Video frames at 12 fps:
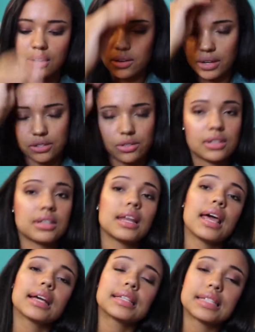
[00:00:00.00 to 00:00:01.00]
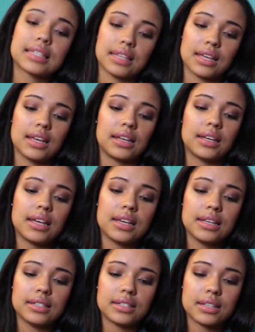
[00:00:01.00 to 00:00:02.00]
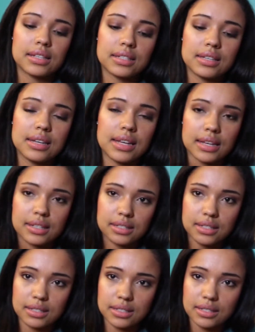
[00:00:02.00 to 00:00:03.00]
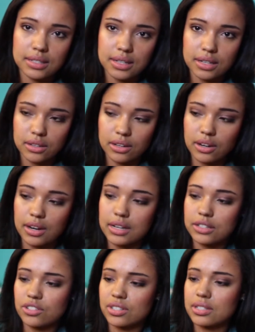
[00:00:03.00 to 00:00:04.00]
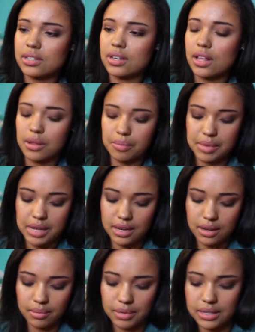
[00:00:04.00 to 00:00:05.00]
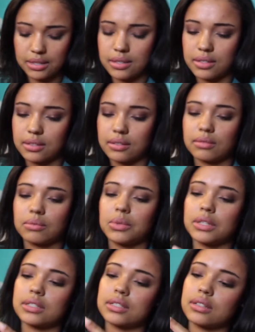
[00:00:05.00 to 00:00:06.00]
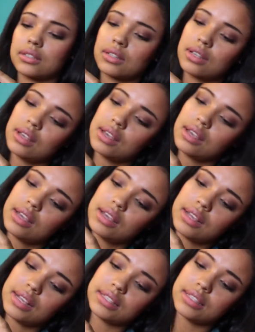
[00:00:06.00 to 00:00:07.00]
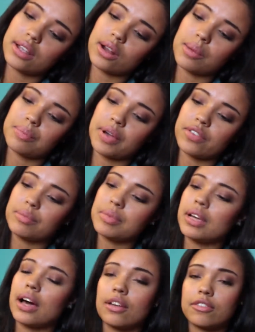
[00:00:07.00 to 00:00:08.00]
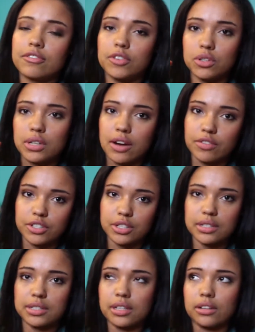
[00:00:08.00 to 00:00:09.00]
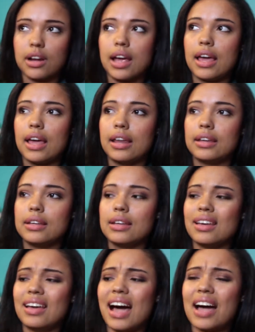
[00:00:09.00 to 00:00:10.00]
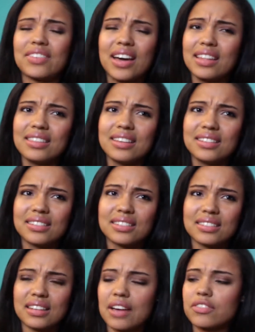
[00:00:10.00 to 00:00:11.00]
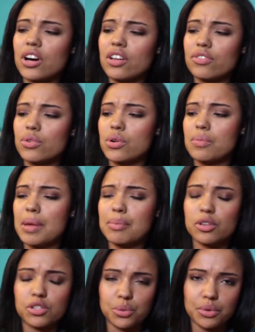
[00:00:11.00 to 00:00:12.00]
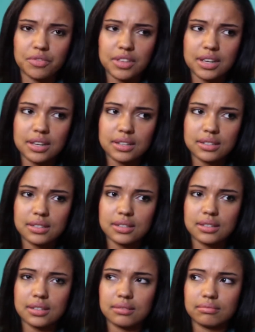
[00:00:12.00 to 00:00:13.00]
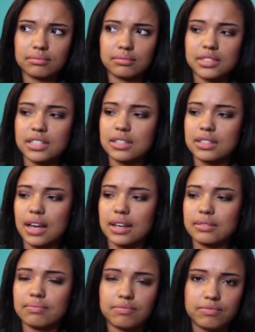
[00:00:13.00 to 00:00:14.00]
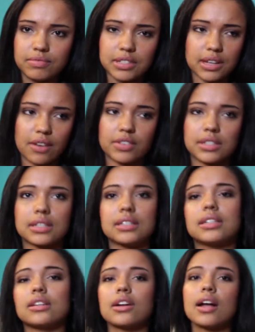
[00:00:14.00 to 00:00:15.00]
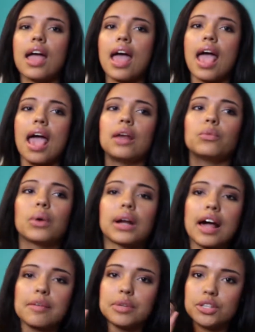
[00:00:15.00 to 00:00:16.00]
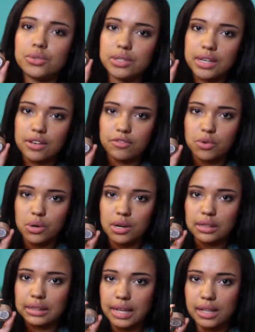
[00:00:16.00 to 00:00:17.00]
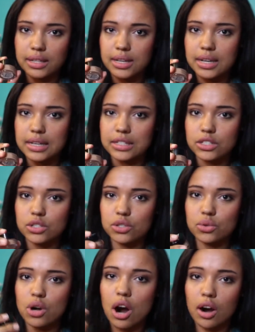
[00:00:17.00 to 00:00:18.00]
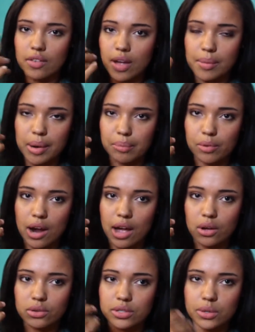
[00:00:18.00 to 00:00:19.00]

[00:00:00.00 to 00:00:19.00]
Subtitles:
Okay, so the next thing is this NYX concealer, and it's just in the color medium. It's, what is this? It's their Above and Beyond Full Coverage Concealer, and I've had this, I've gone through maybe 2 of these since I discovered this concealer, and what I've been using it for lately is to carve out my brows.